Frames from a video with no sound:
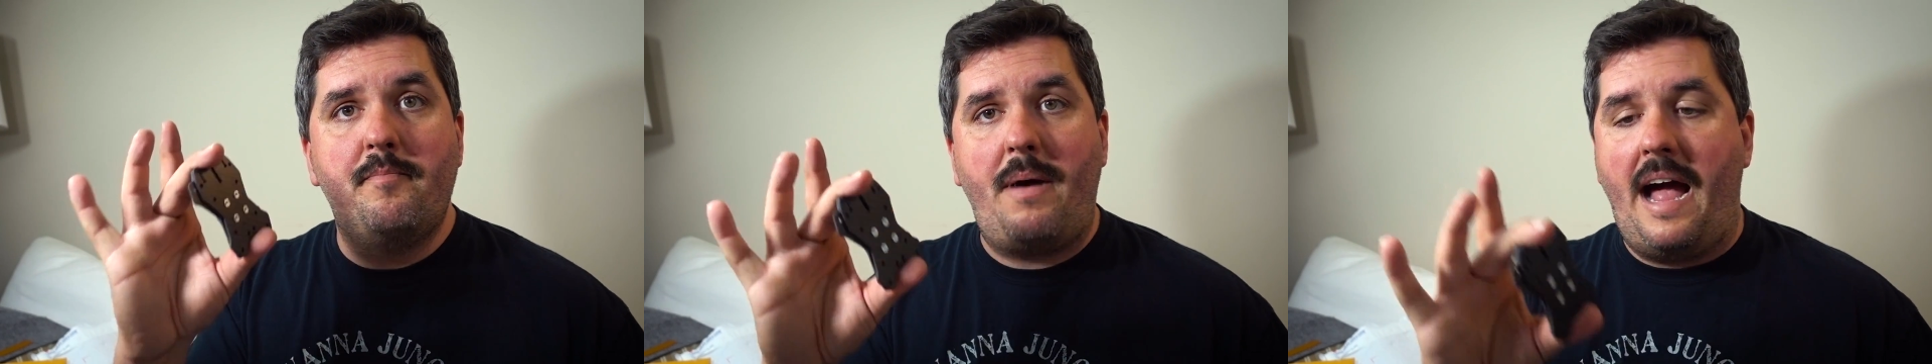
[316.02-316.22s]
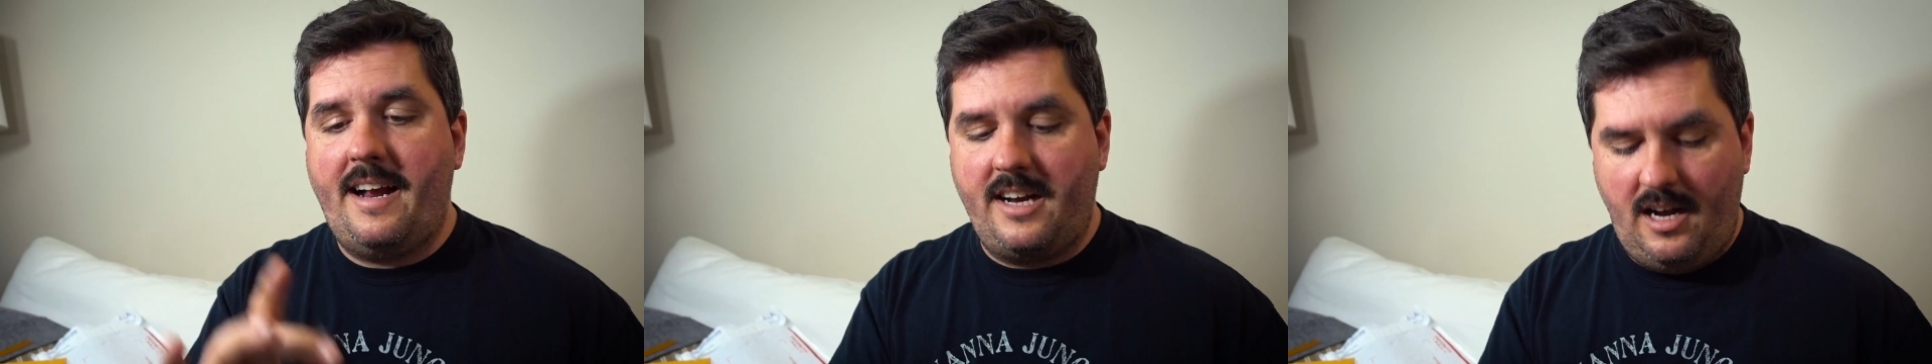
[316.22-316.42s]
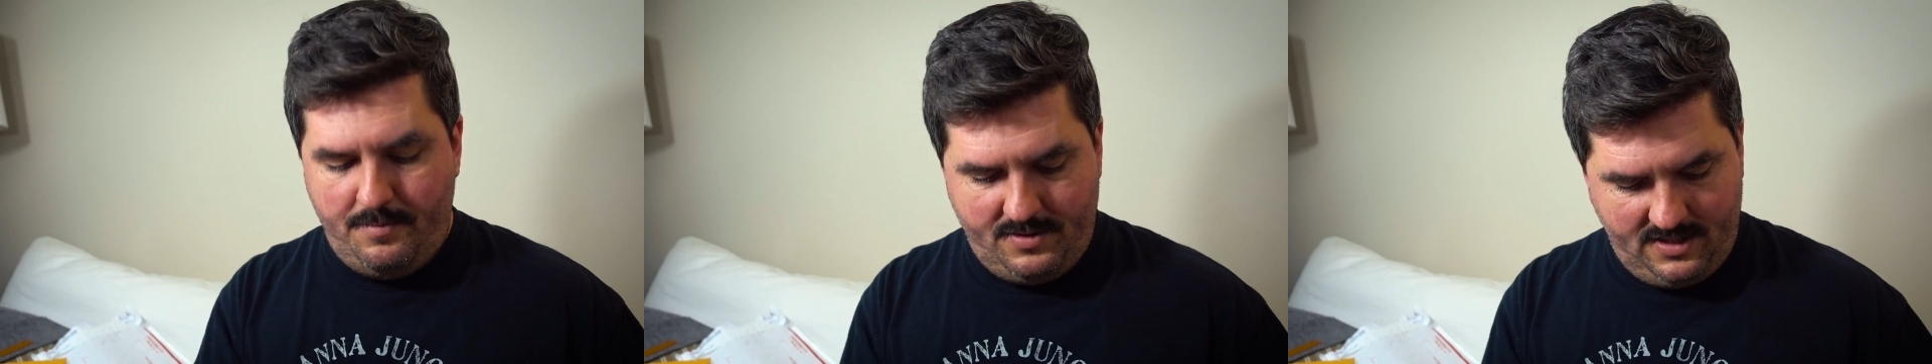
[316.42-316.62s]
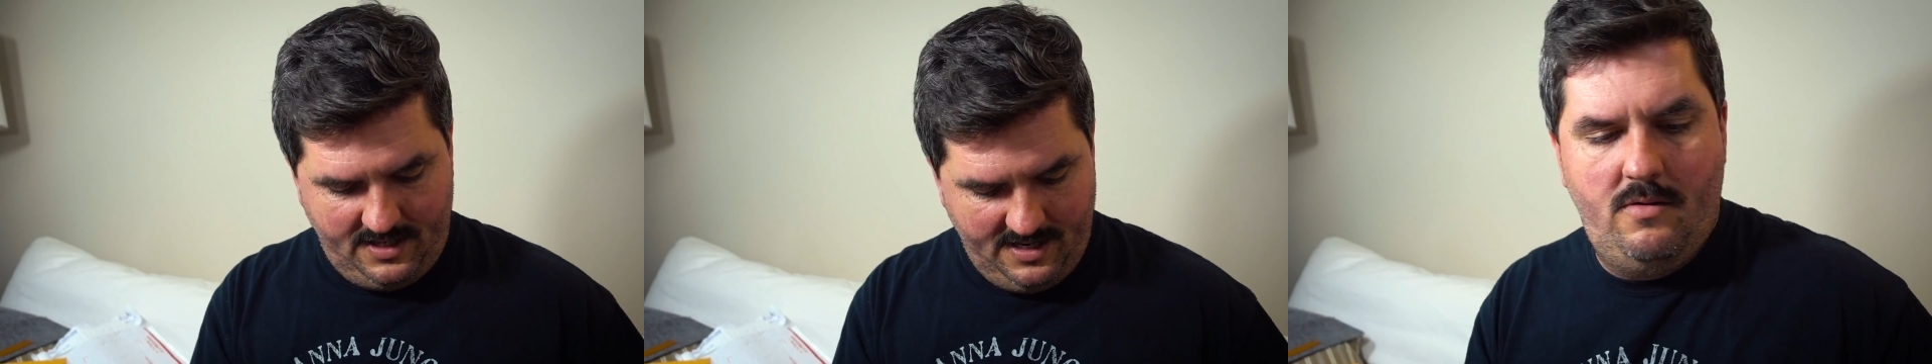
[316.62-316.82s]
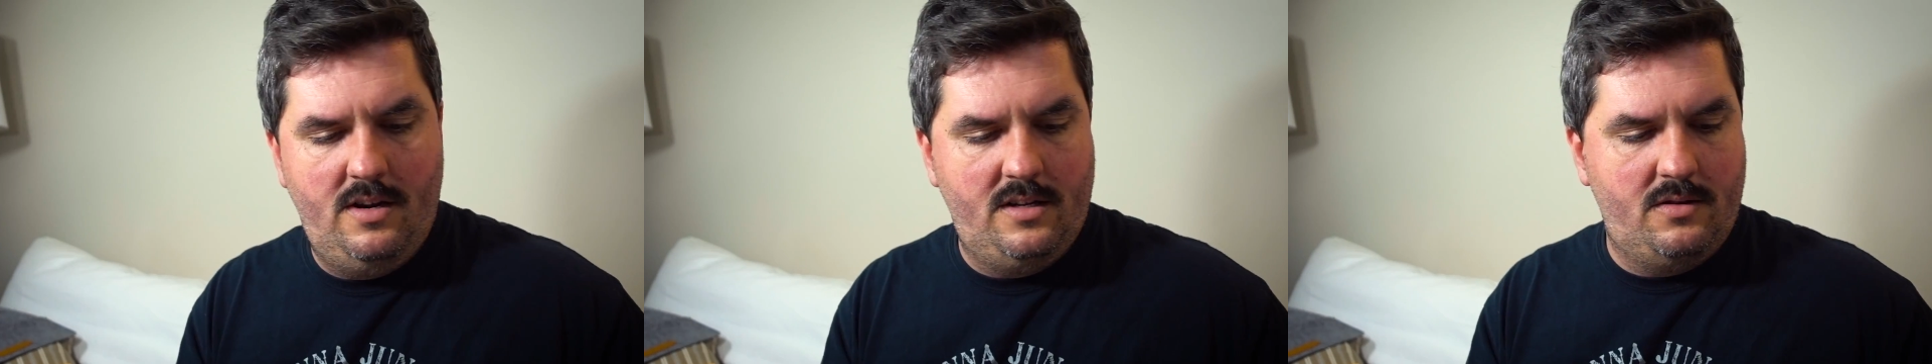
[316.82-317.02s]

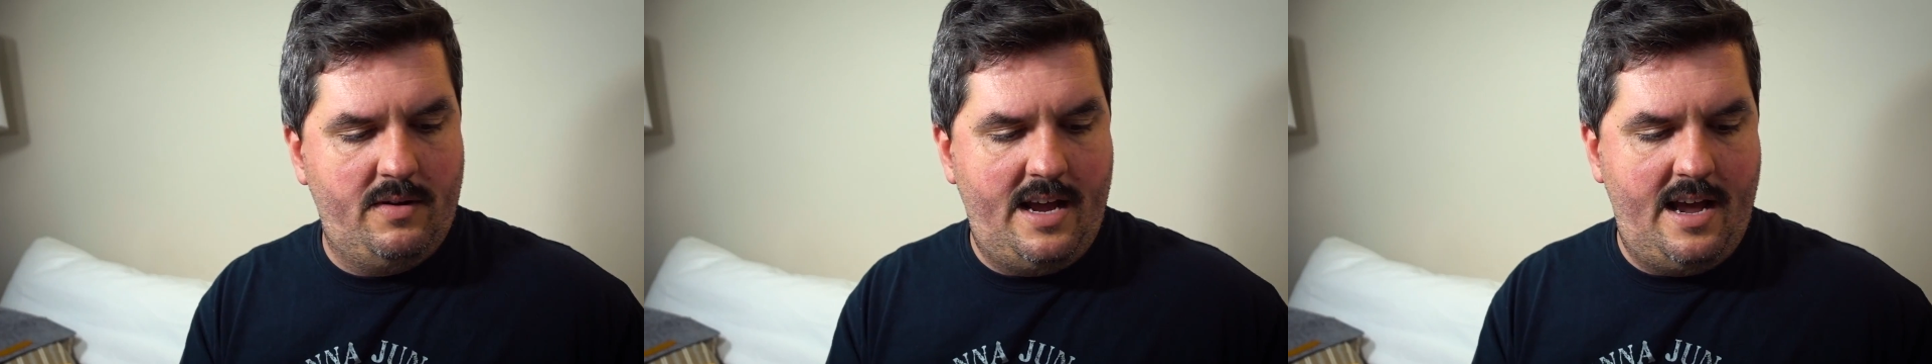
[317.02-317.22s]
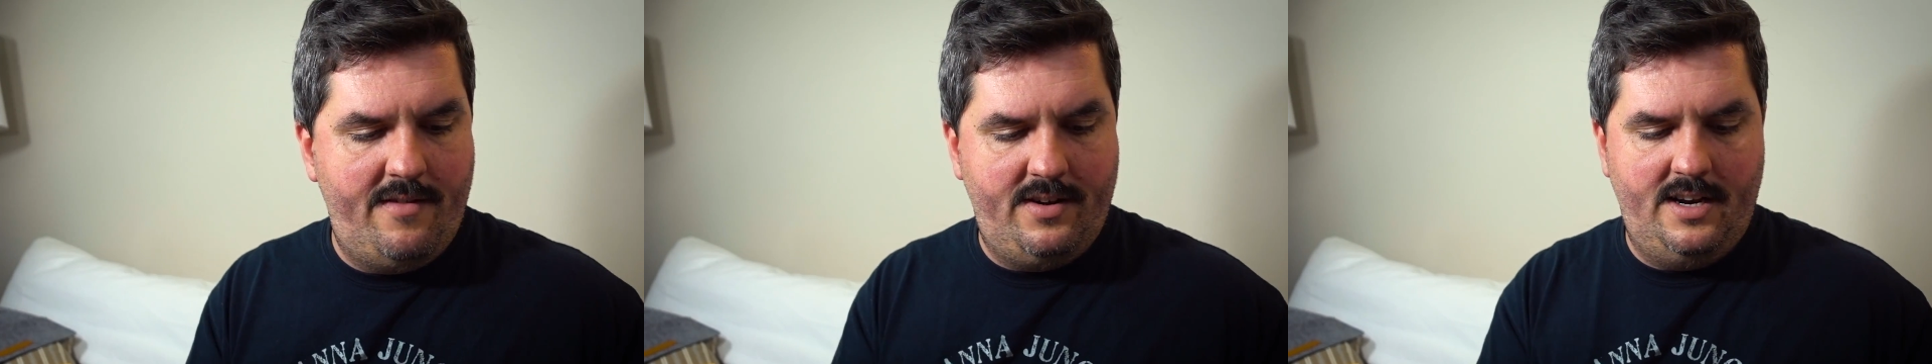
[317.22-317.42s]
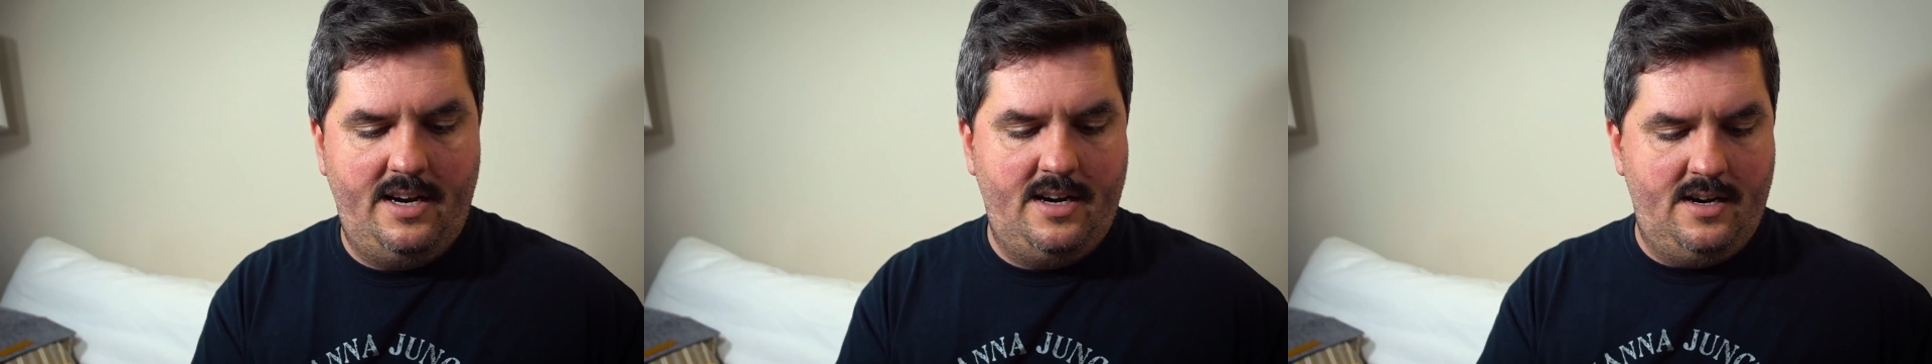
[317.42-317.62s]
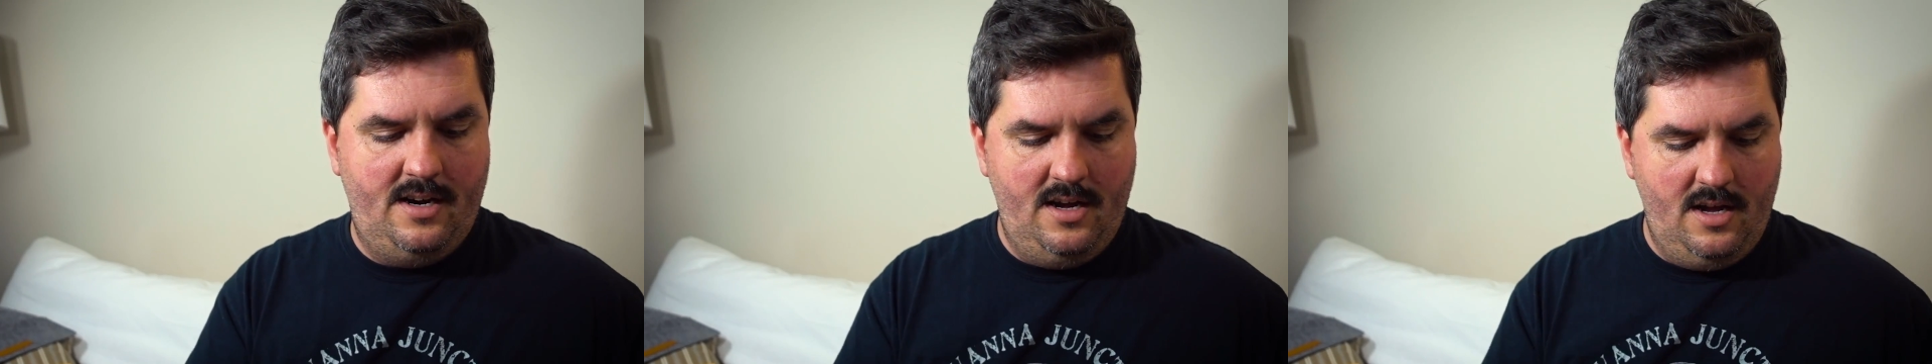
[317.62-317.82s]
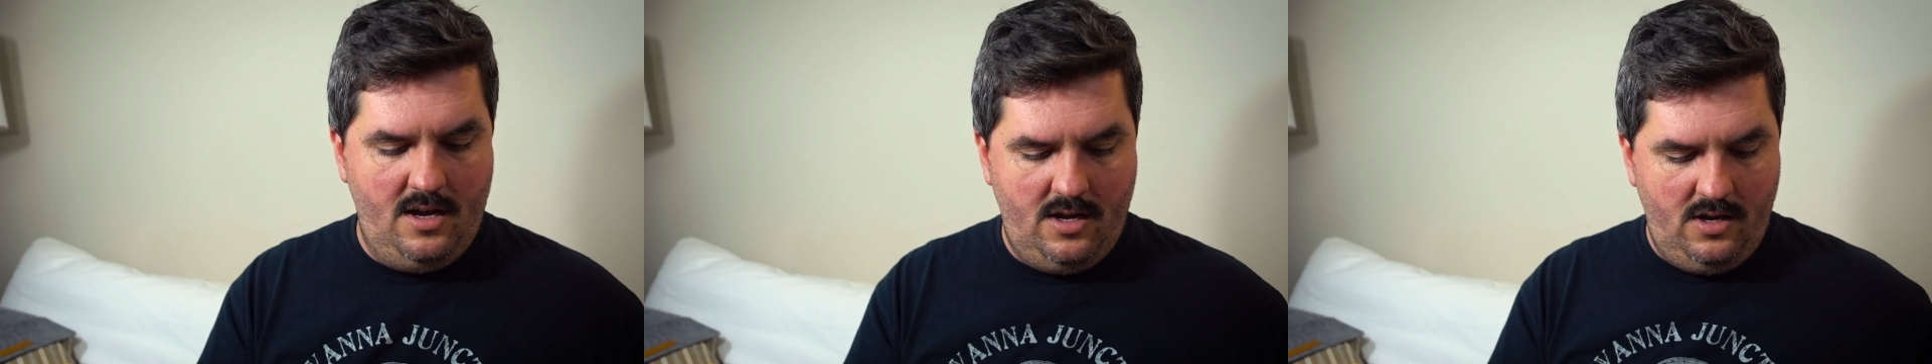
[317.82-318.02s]
backups. What else do we have in here?
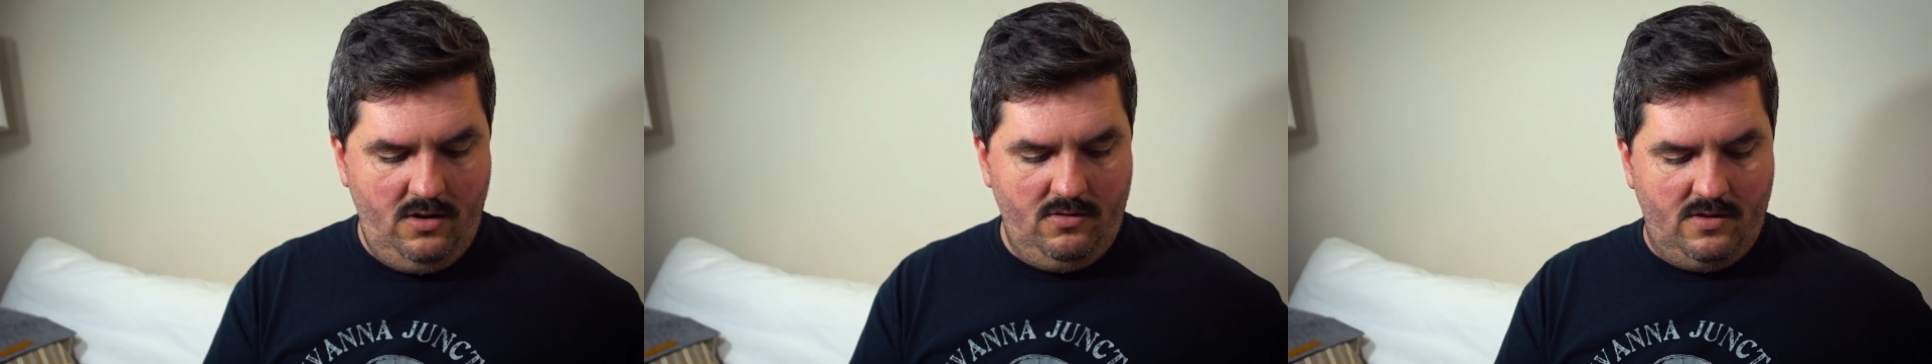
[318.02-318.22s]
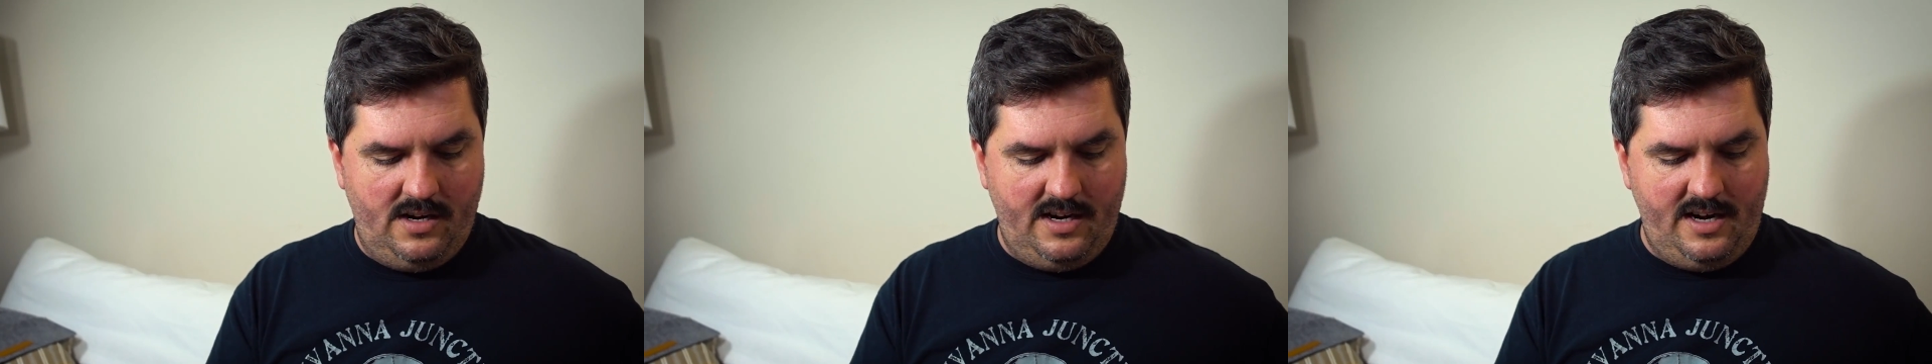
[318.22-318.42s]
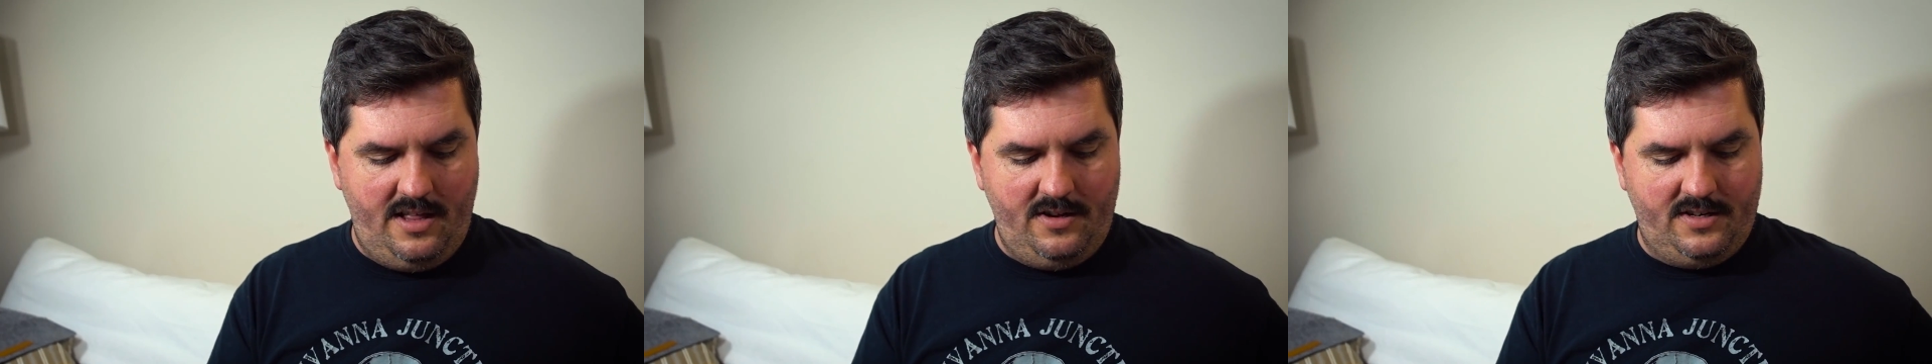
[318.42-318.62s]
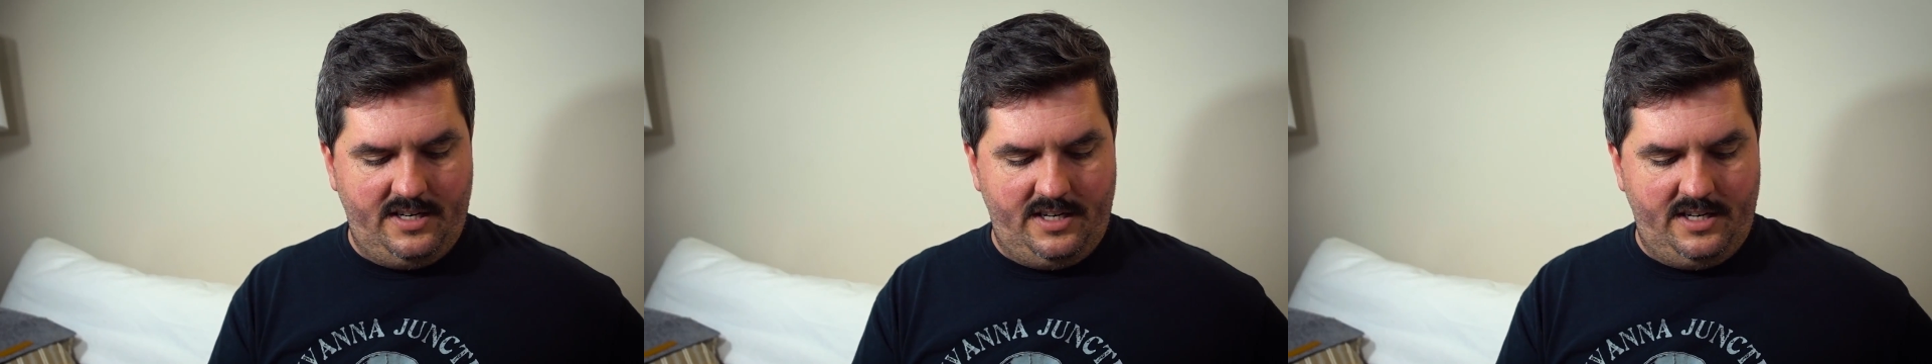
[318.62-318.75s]
Ooh, another